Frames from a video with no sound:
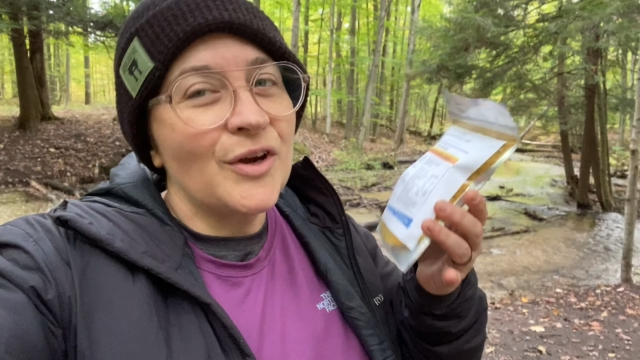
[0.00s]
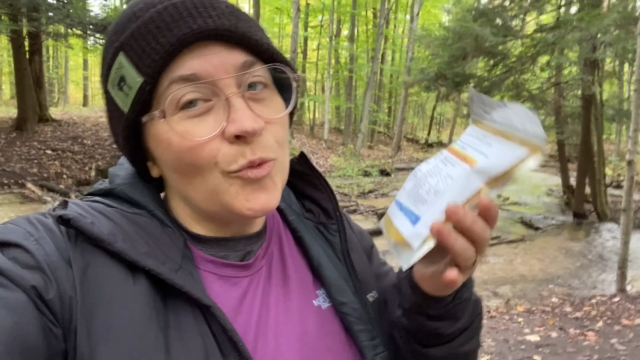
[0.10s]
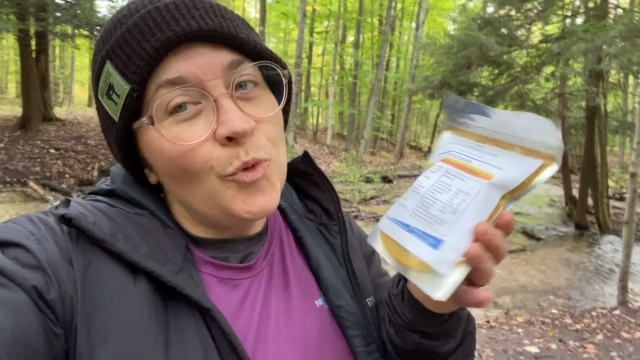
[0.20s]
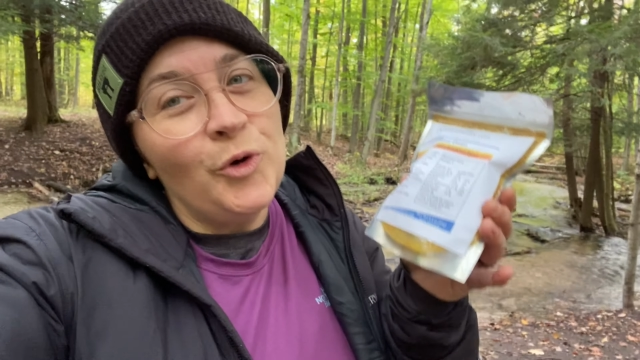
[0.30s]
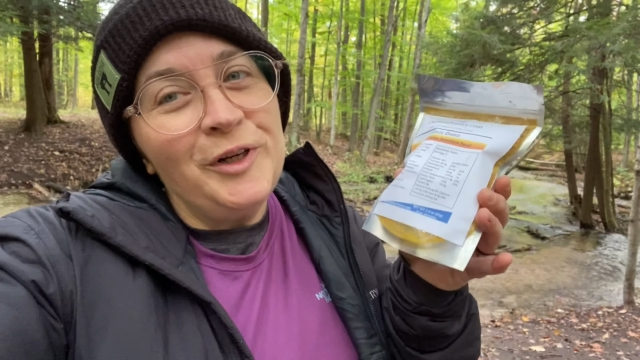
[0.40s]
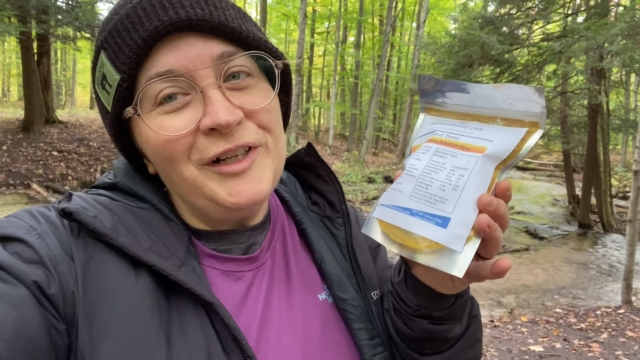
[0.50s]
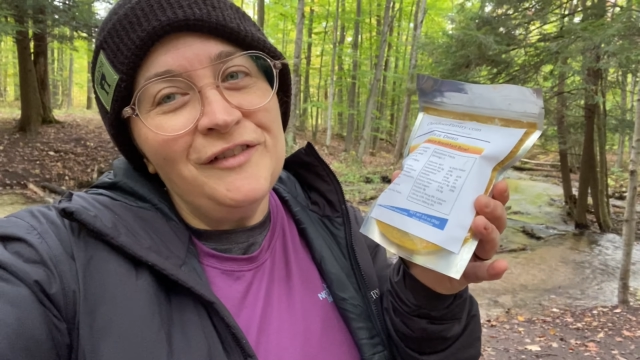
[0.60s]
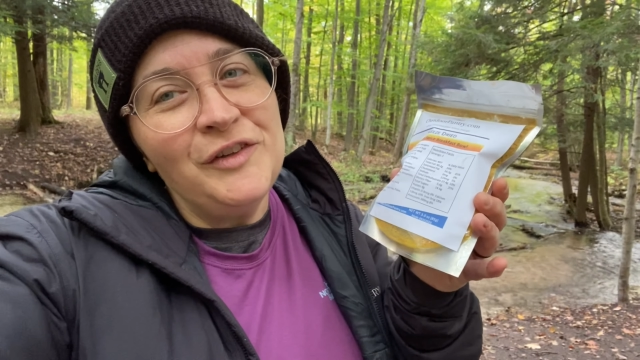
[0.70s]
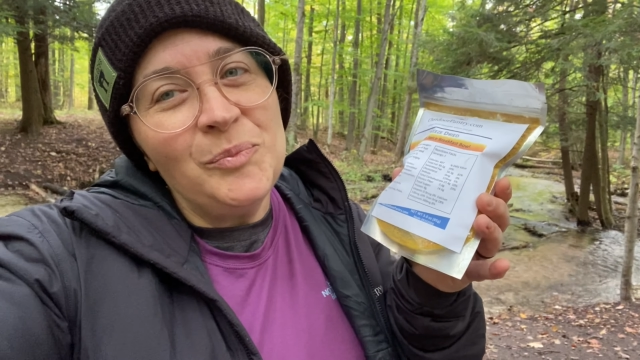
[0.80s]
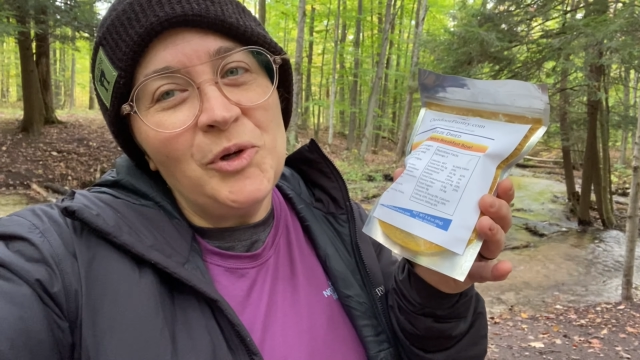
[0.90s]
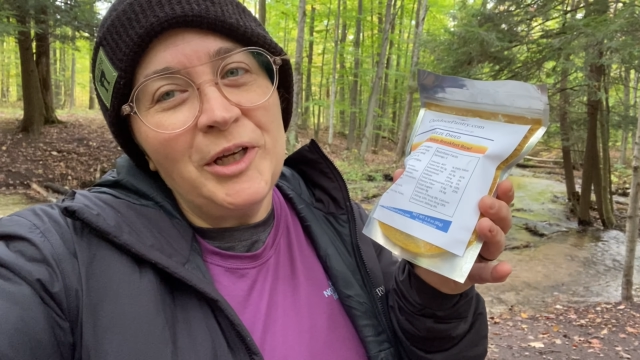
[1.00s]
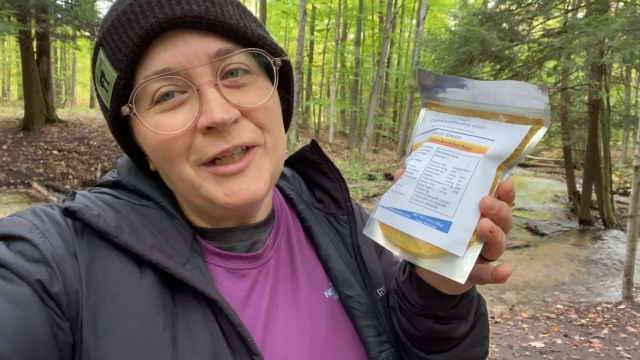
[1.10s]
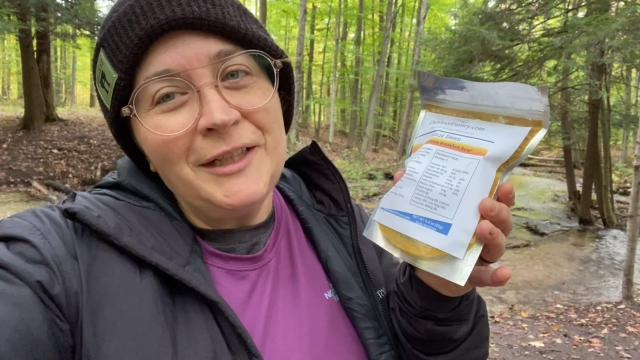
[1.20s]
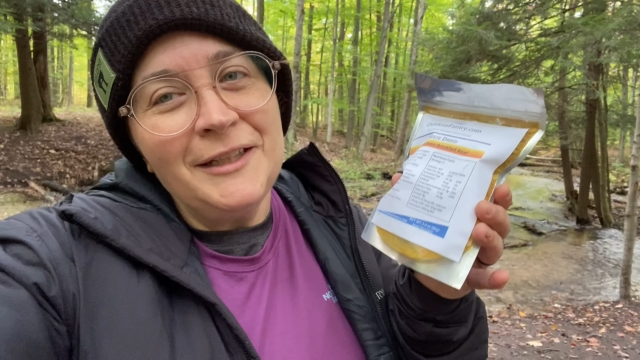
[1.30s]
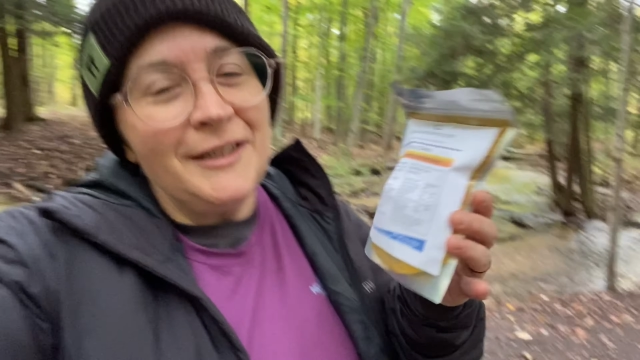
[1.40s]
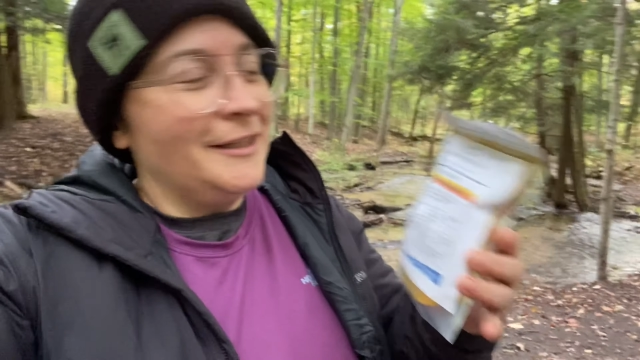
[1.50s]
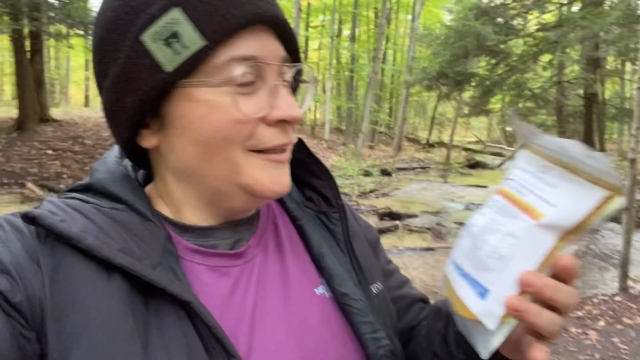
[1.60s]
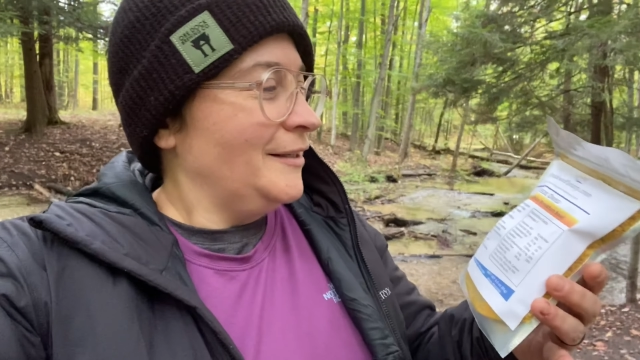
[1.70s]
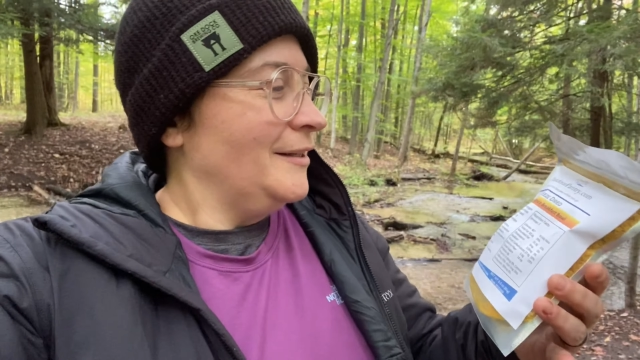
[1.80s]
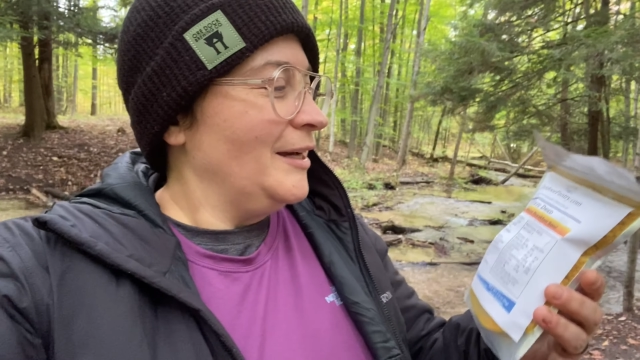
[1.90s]
Good morning, everybody.
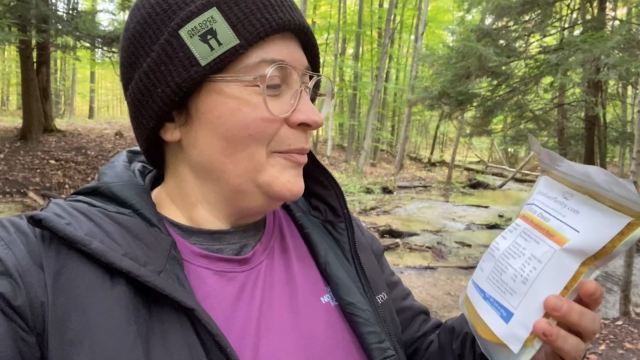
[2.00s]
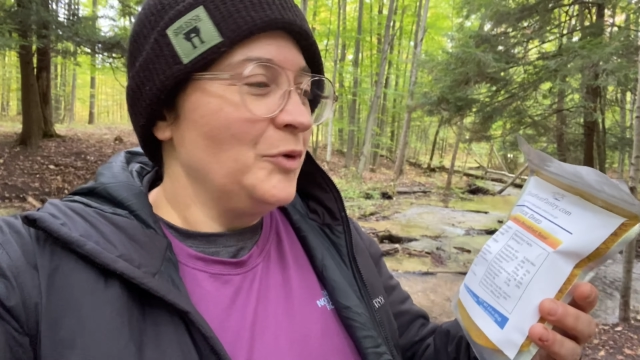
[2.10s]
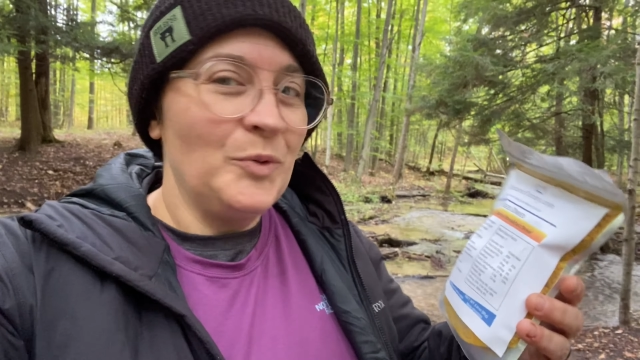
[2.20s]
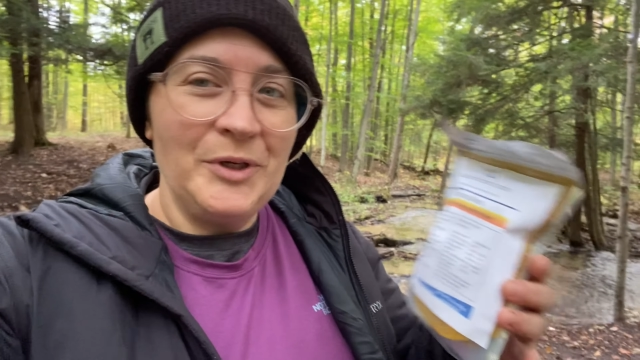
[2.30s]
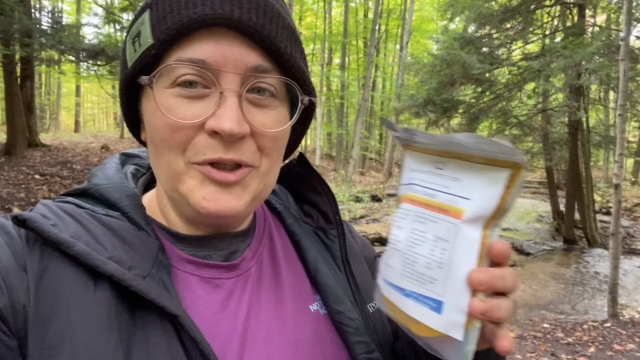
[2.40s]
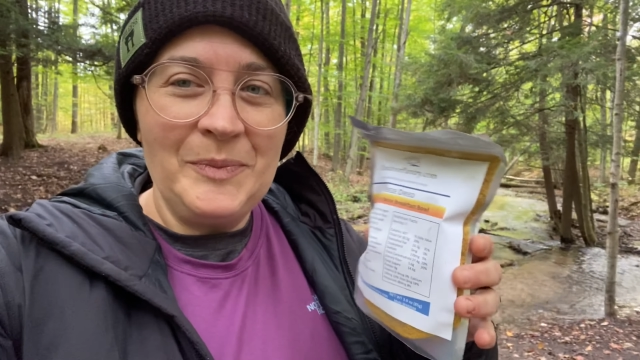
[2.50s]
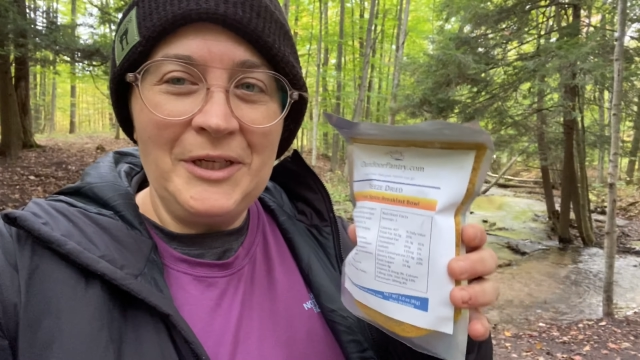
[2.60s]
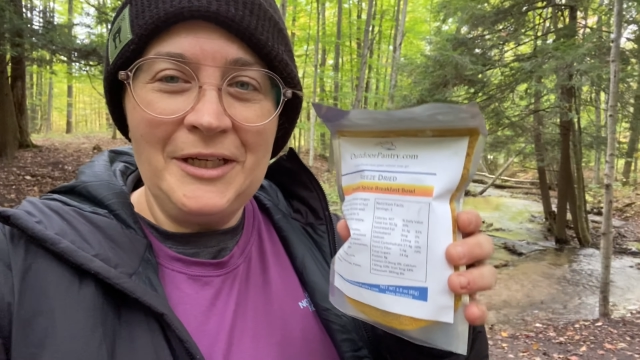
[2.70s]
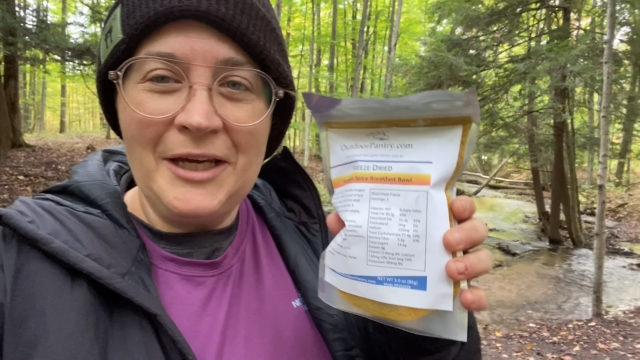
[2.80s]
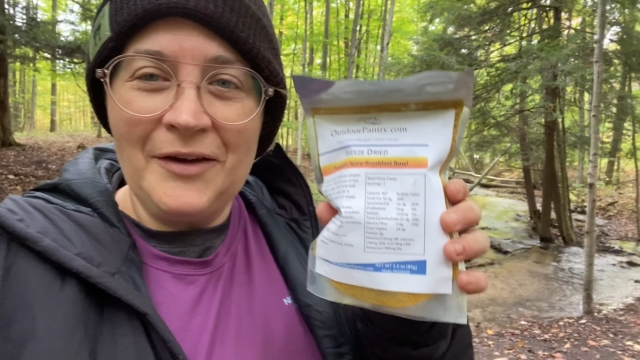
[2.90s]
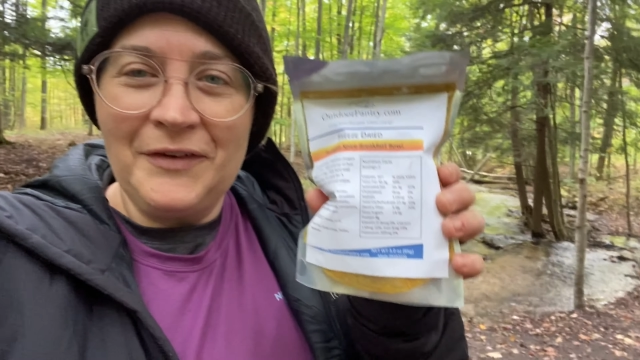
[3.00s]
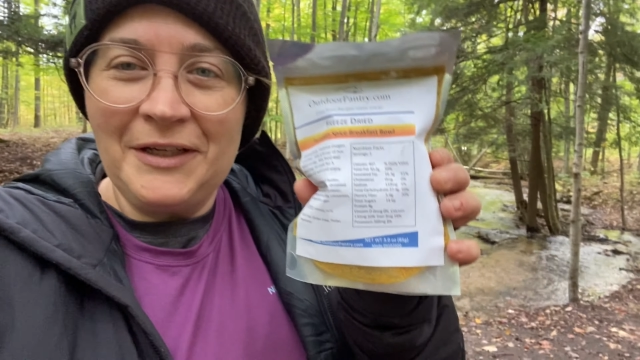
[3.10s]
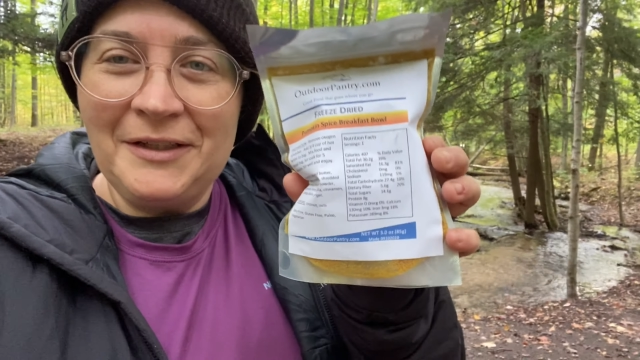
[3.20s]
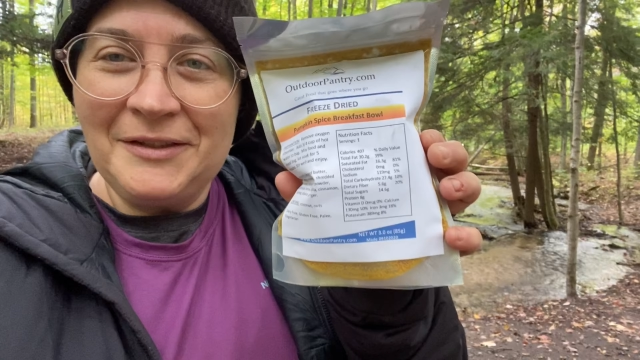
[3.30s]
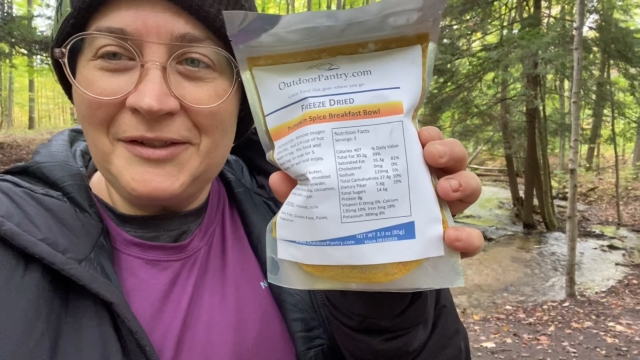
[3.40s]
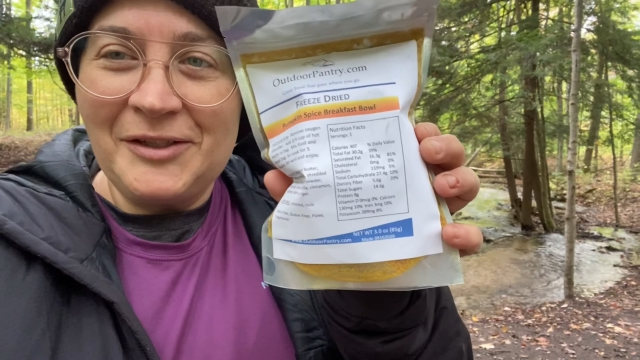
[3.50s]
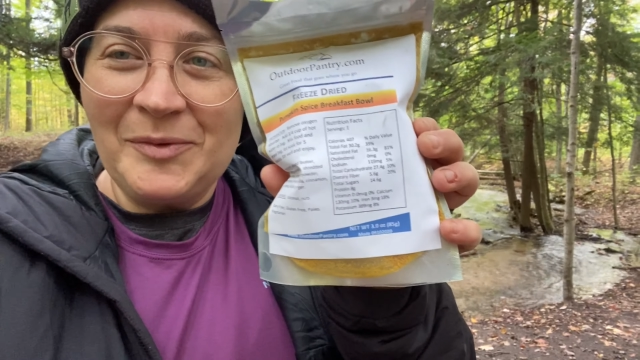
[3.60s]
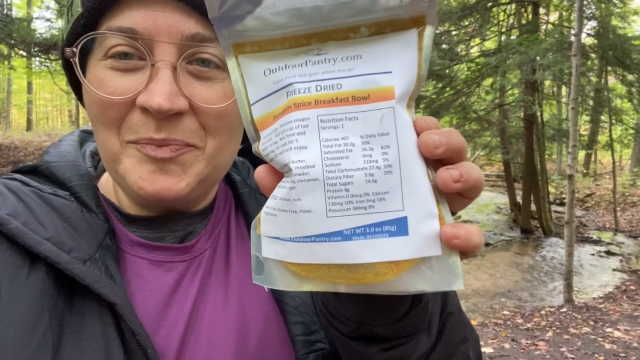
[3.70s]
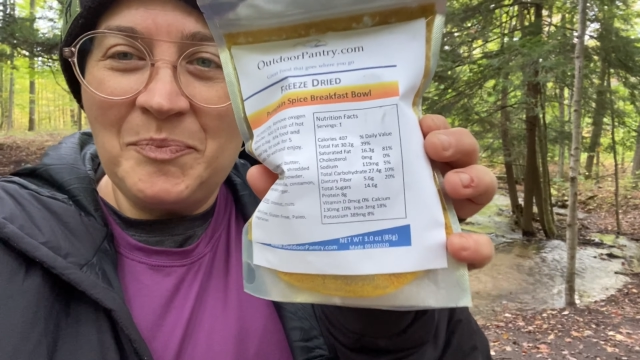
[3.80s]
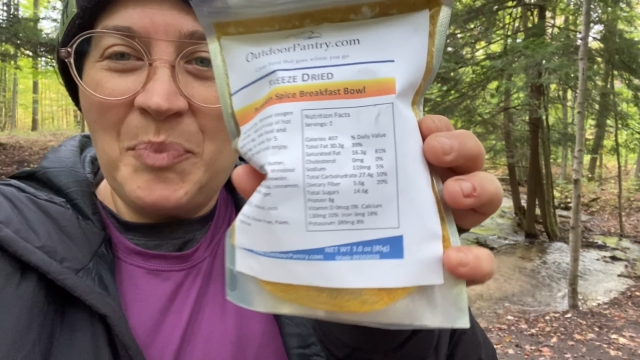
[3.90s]
I'm going to be having some